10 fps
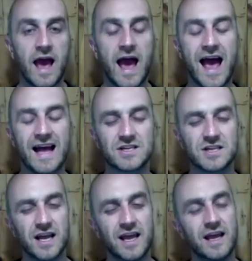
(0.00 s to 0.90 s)

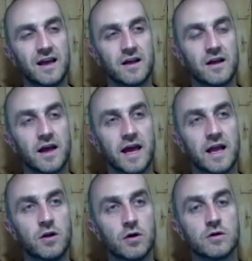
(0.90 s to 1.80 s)
actually it
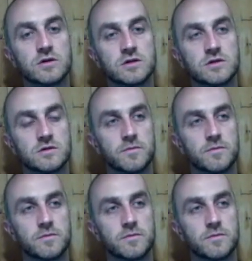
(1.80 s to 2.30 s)
looks